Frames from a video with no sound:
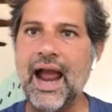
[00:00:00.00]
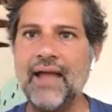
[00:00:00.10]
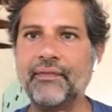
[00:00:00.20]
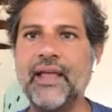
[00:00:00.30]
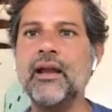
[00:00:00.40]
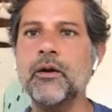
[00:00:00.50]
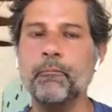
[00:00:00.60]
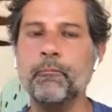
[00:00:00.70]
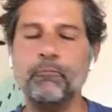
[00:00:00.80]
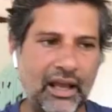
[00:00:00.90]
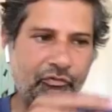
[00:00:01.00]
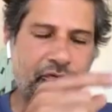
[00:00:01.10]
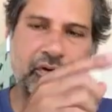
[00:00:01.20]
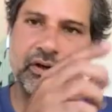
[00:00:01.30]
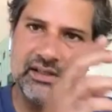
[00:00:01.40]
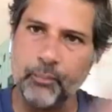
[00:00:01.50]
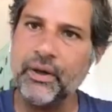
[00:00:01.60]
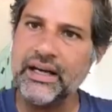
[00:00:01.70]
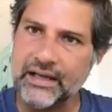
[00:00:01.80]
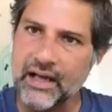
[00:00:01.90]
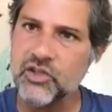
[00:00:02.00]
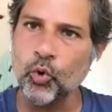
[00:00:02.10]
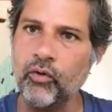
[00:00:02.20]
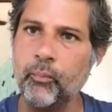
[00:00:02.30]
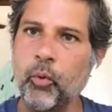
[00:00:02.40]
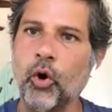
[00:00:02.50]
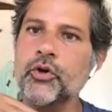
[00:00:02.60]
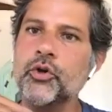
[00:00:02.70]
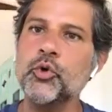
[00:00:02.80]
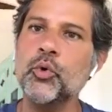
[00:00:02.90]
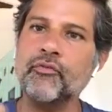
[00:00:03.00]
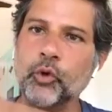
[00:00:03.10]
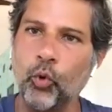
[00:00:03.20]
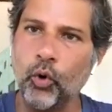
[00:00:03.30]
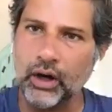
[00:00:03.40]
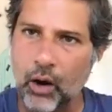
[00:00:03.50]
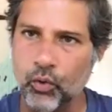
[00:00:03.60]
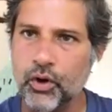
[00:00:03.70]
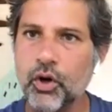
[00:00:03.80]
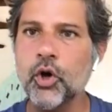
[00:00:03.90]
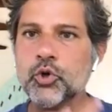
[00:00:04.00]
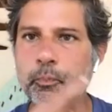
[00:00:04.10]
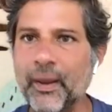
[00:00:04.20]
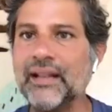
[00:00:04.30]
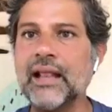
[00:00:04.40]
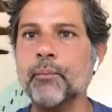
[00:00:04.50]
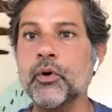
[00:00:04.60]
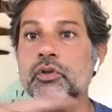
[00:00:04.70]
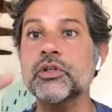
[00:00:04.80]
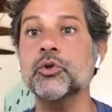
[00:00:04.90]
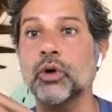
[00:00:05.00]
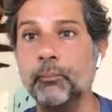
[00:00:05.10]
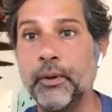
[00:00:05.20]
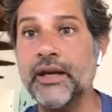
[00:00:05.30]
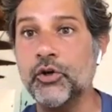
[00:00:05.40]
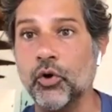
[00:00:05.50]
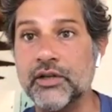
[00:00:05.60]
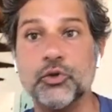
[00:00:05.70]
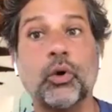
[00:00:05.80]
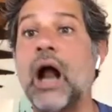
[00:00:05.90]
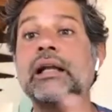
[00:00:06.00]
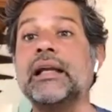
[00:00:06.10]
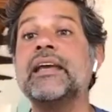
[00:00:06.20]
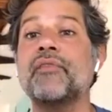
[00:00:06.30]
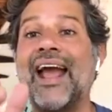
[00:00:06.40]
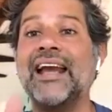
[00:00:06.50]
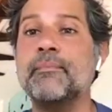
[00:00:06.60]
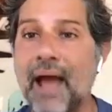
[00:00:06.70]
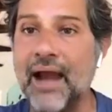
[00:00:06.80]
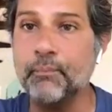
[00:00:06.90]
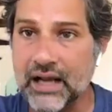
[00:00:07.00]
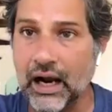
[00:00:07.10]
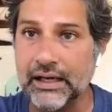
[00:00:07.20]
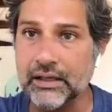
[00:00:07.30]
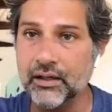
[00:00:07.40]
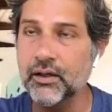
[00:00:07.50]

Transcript: And then if somebody does go overboard, you have to go around to pick that person to complete your race. You can't leave any man behind.